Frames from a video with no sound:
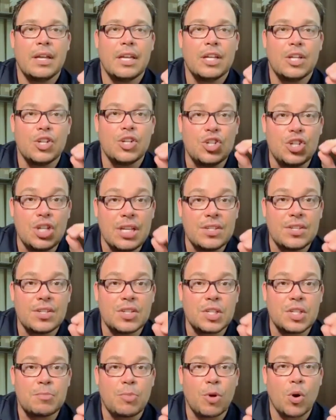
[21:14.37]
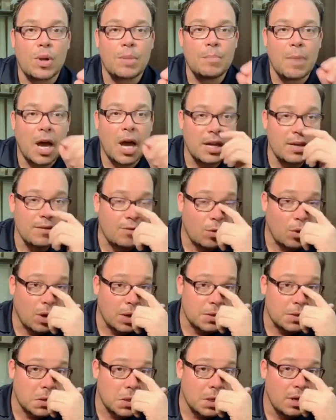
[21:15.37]
Jesus' broken body for
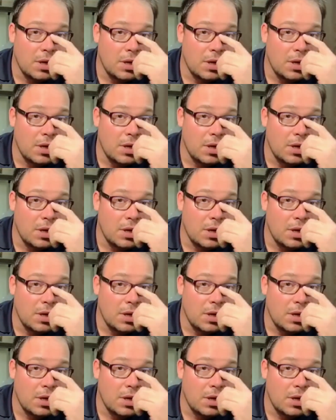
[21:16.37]
us.